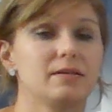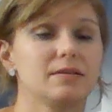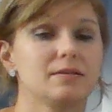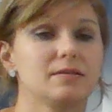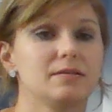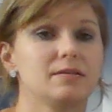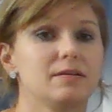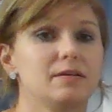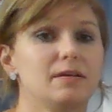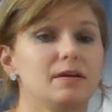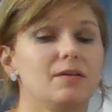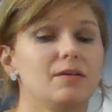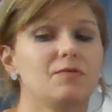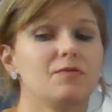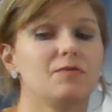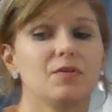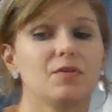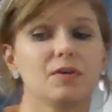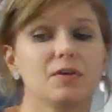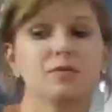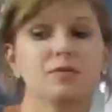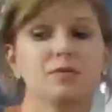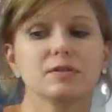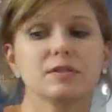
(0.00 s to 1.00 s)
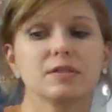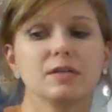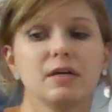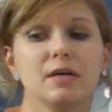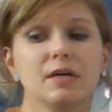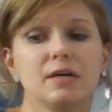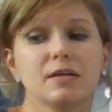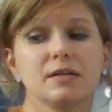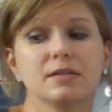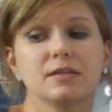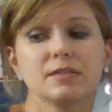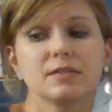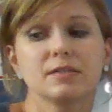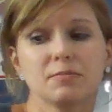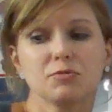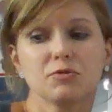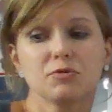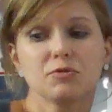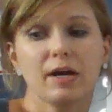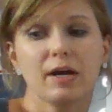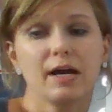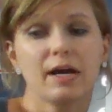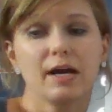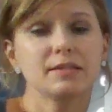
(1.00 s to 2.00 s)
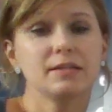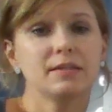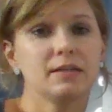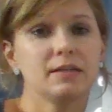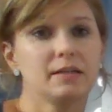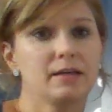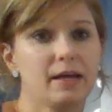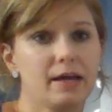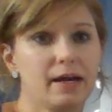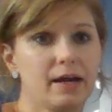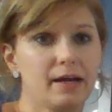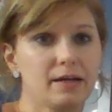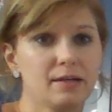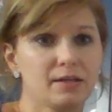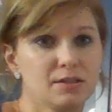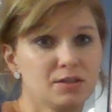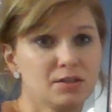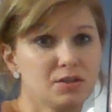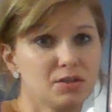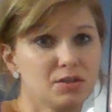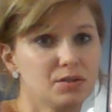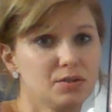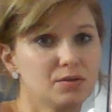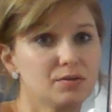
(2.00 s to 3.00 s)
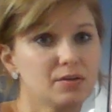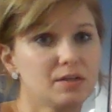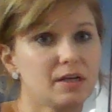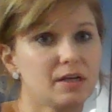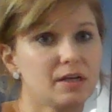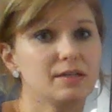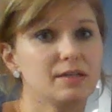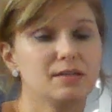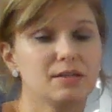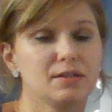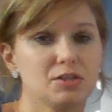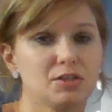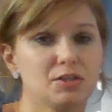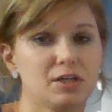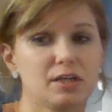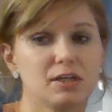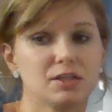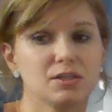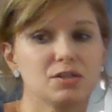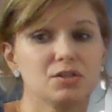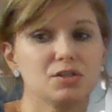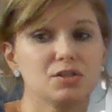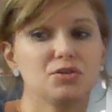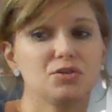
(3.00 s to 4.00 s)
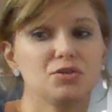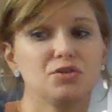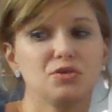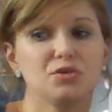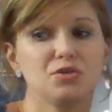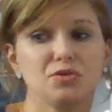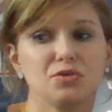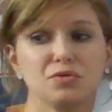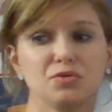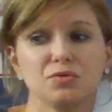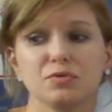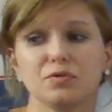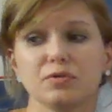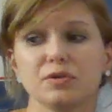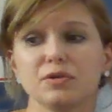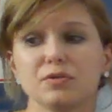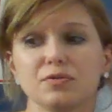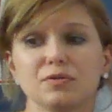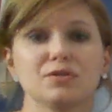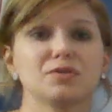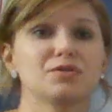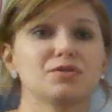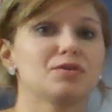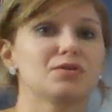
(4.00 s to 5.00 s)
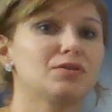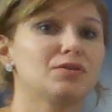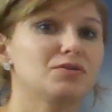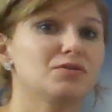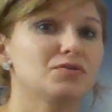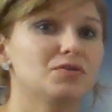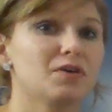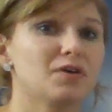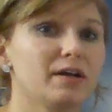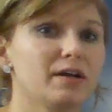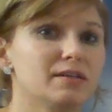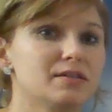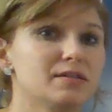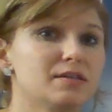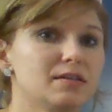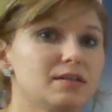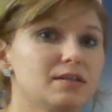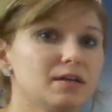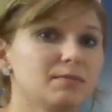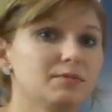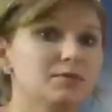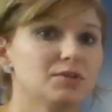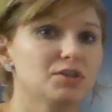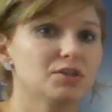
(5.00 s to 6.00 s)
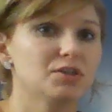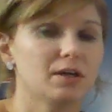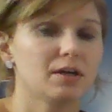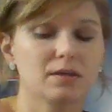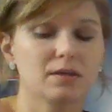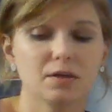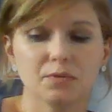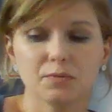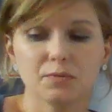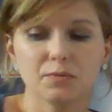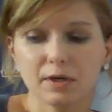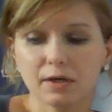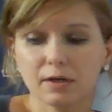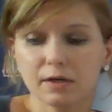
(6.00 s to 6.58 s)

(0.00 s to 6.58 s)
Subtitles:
And for those subtracting and adding 2s, I suggest you use circle drawings to double check your work.